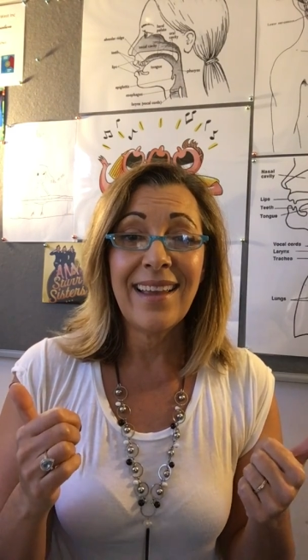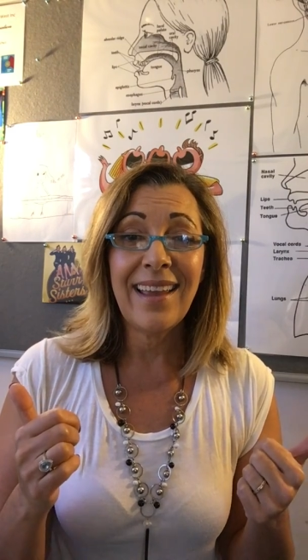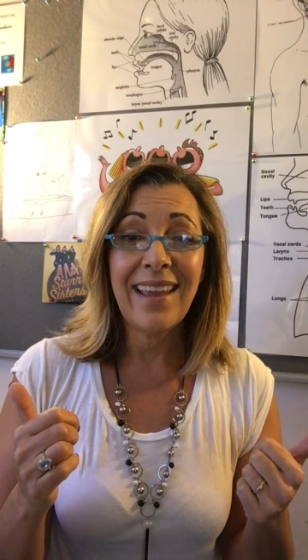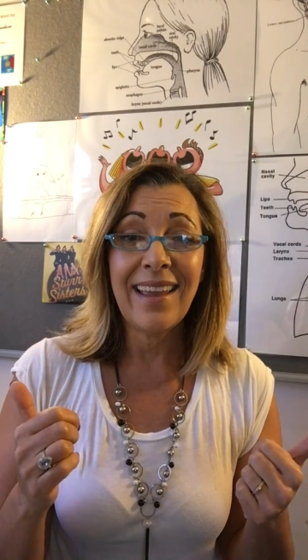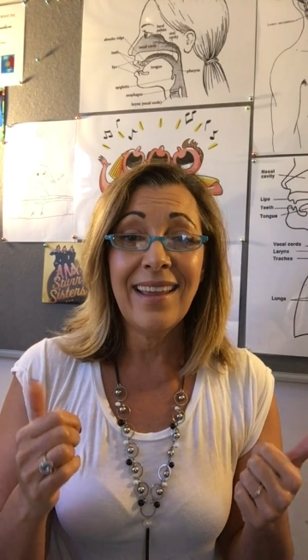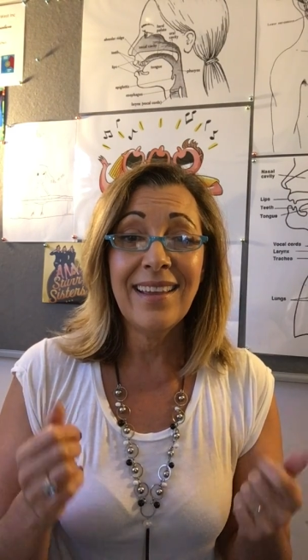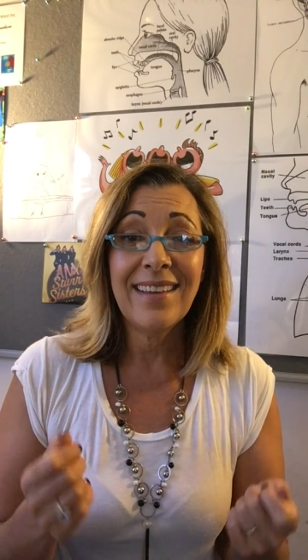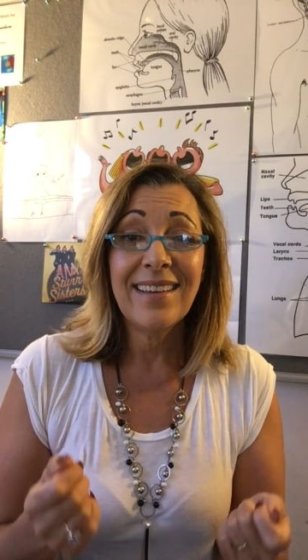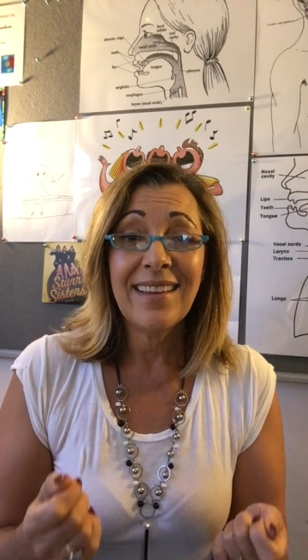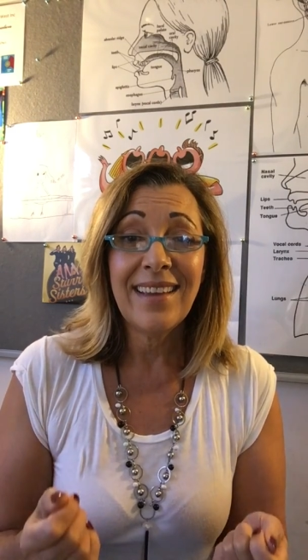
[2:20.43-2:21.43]
E,
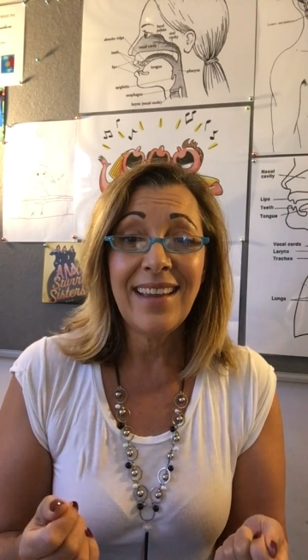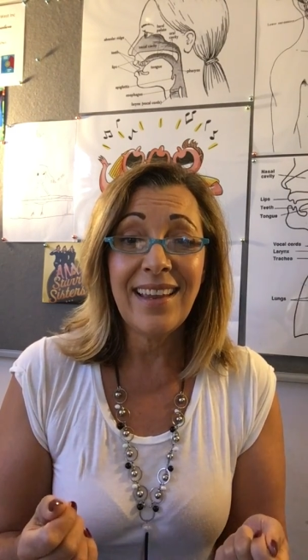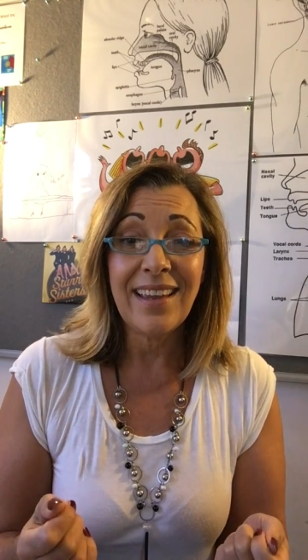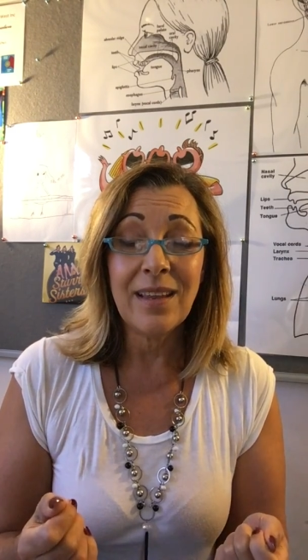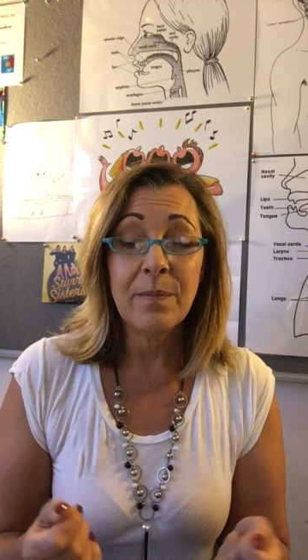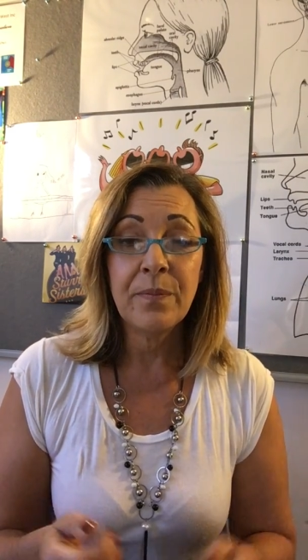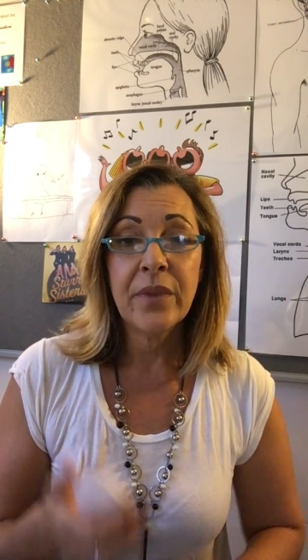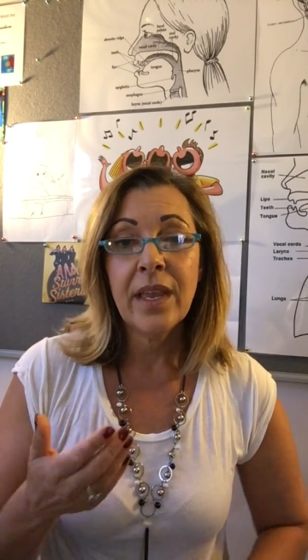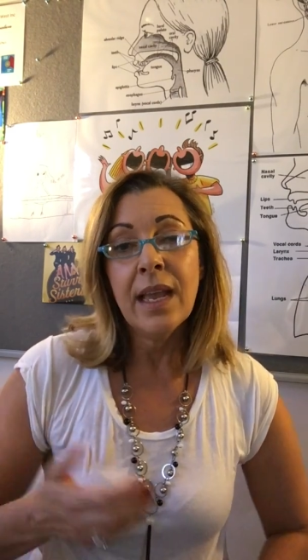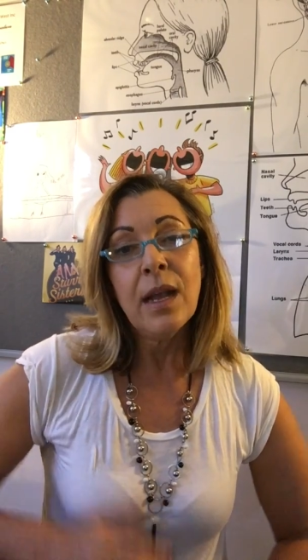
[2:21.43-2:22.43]
I.
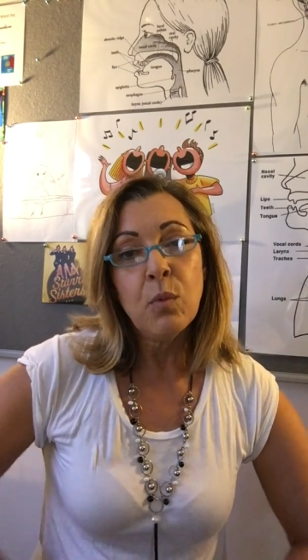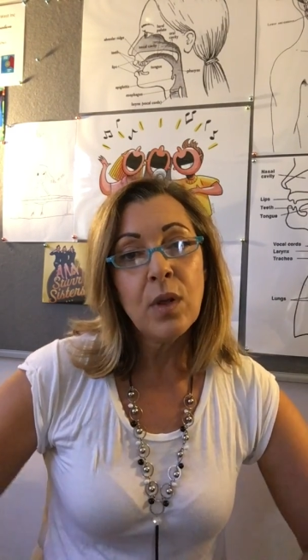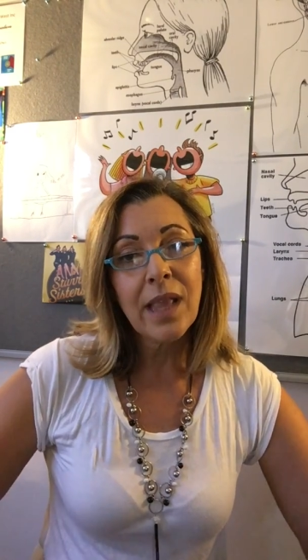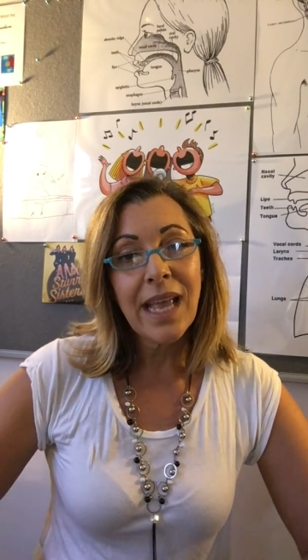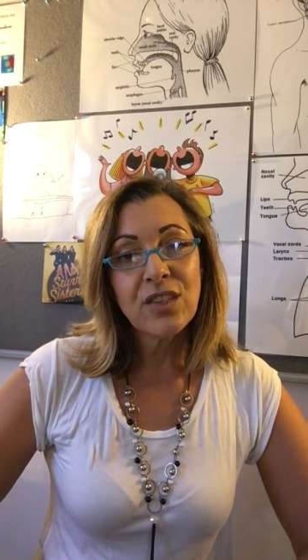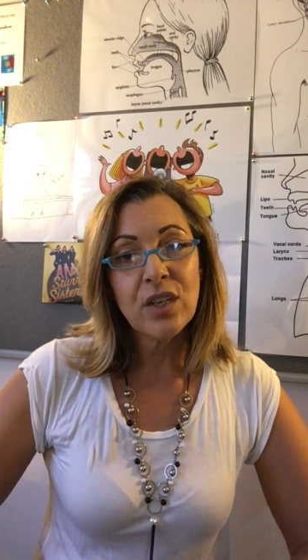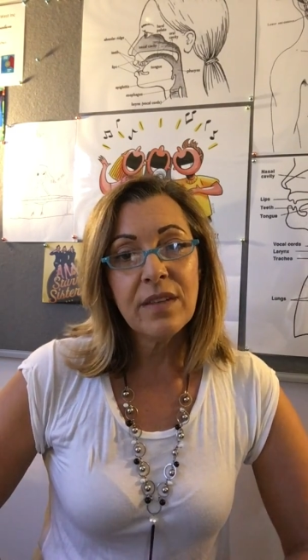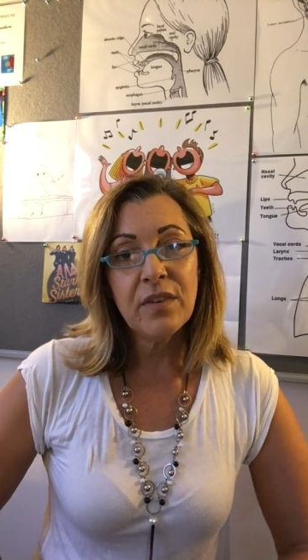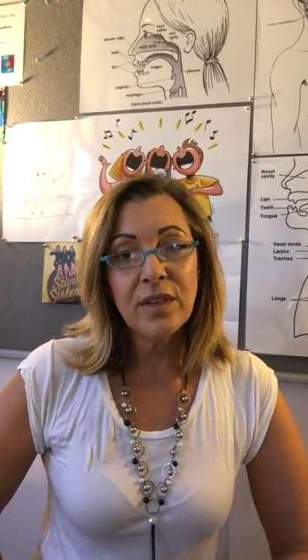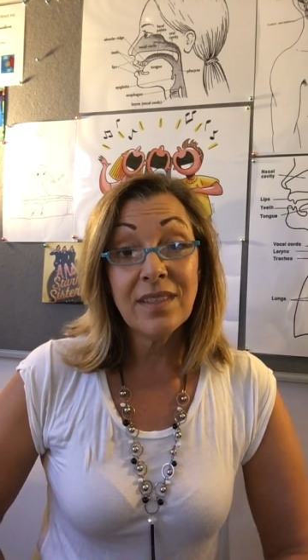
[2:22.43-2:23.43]
Well, actually,
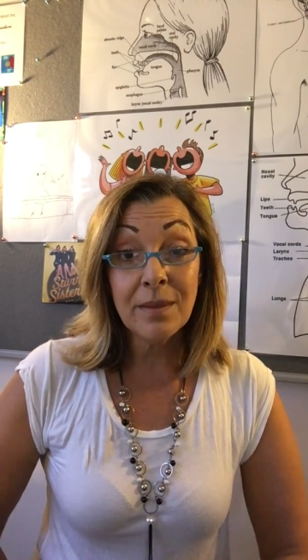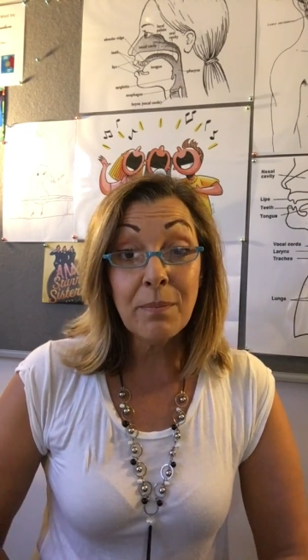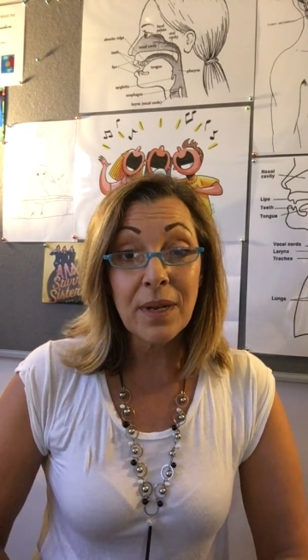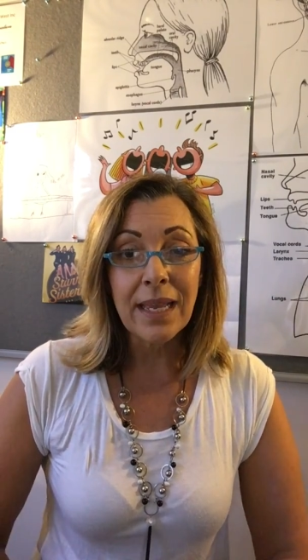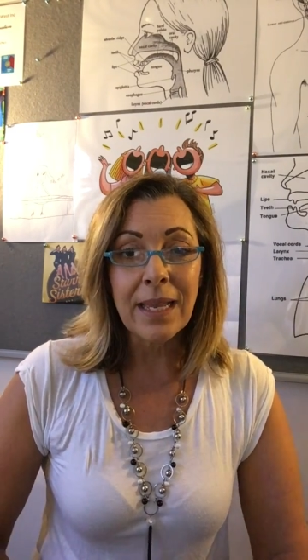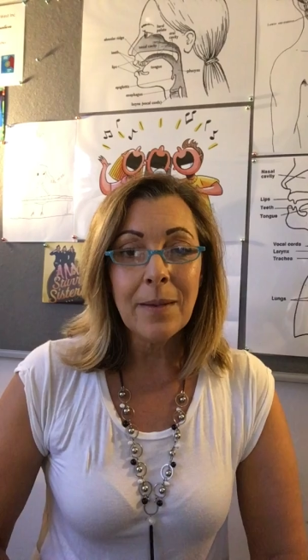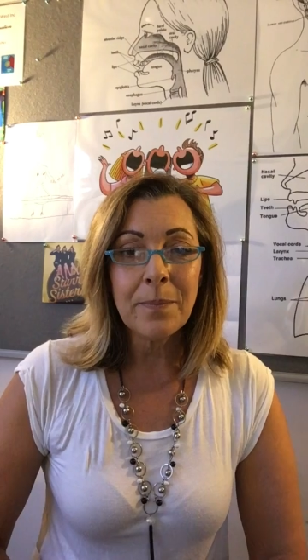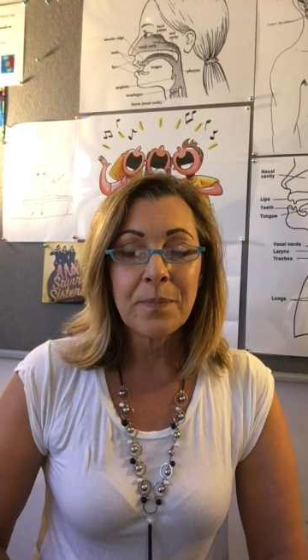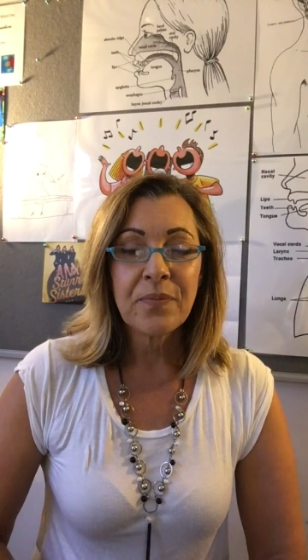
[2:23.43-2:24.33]
very simply,